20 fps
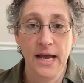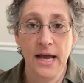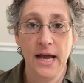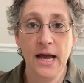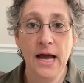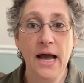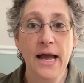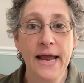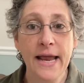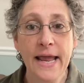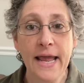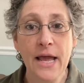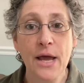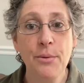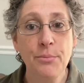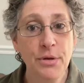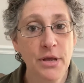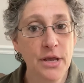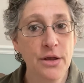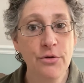I
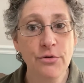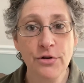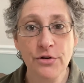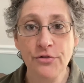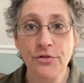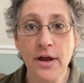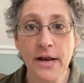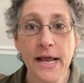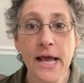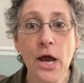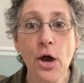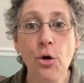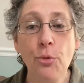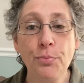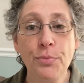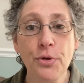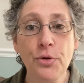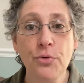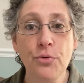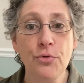am here to try to
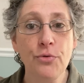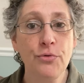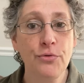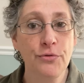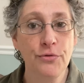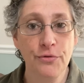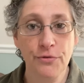help you